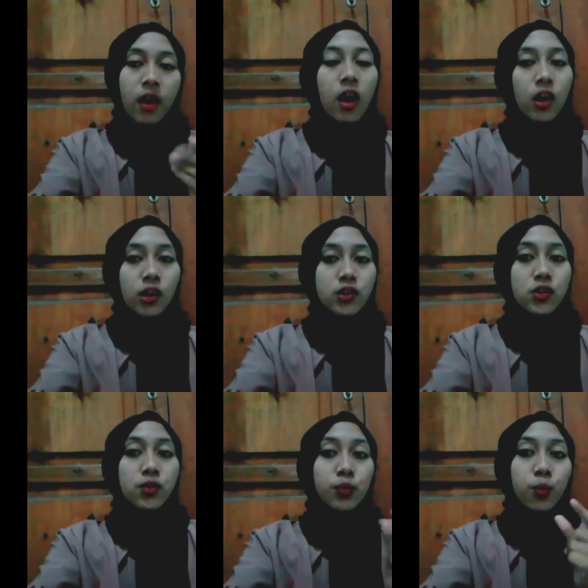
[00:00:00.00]
or
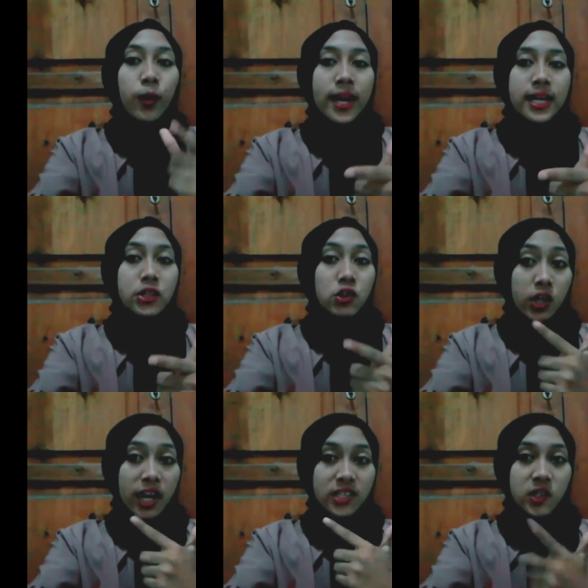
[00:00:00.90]
two-way
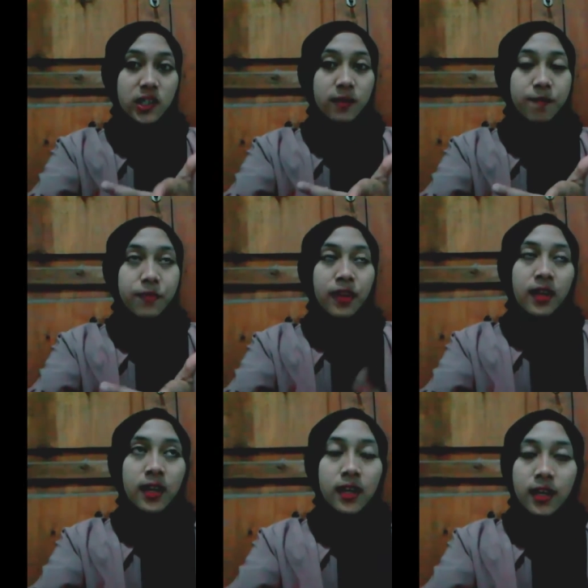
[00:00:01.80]
instruction.
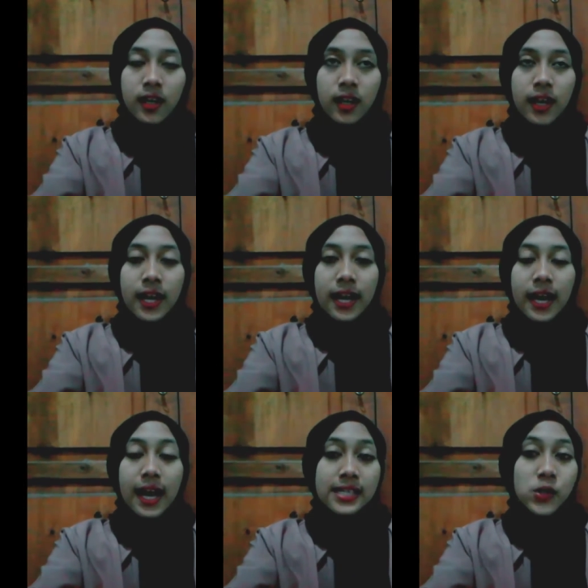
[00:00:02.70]

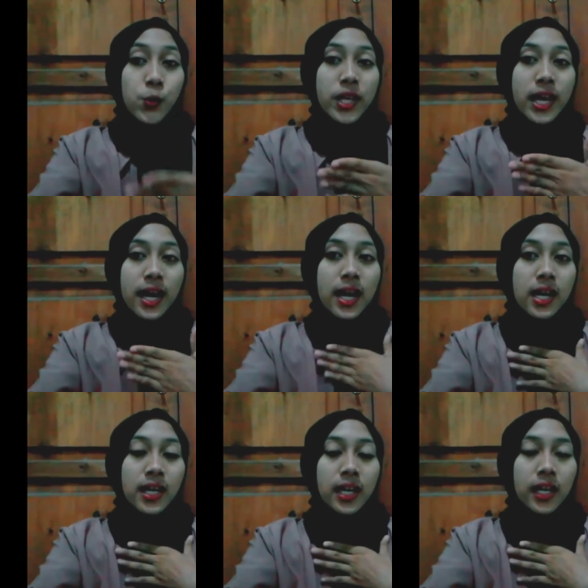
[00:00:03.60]
As we
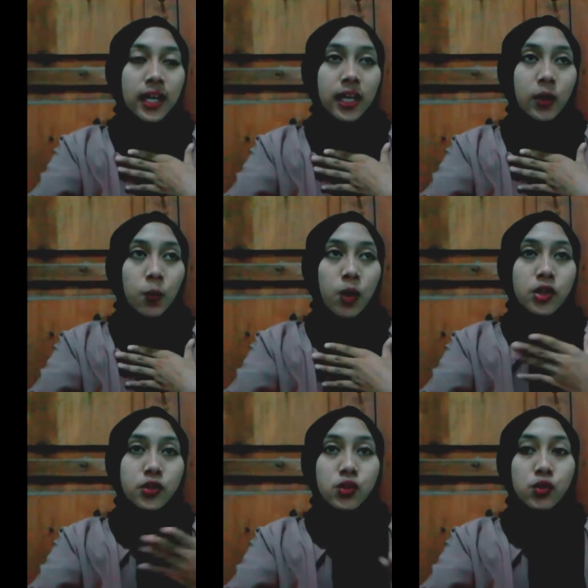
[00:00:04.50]
are
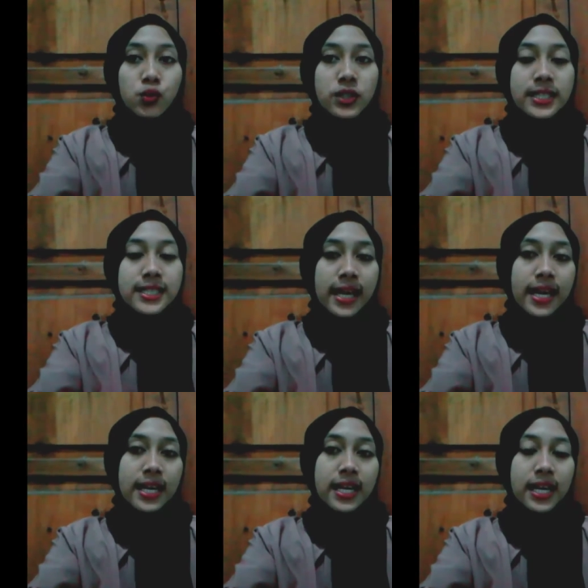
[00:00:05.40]
want to
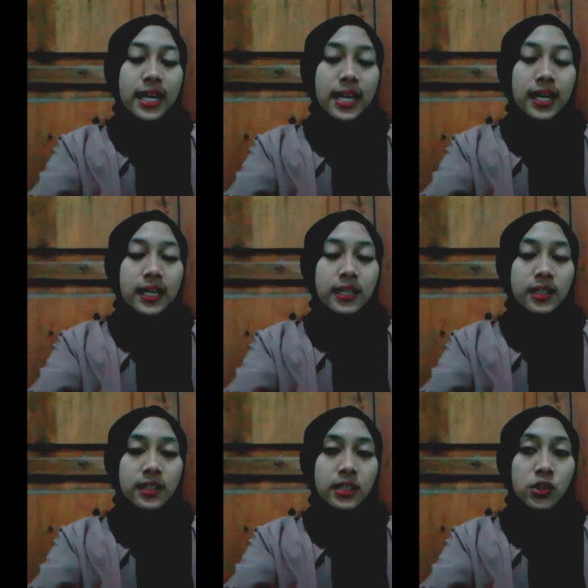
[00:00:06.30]
designing
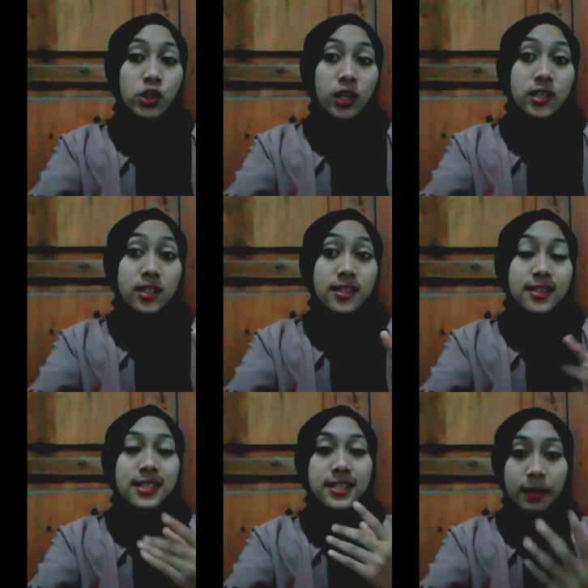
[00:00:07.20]
instructional
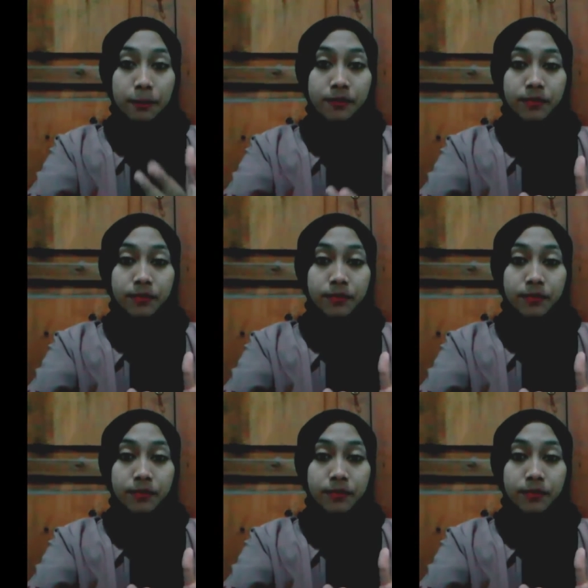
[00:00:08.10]
system,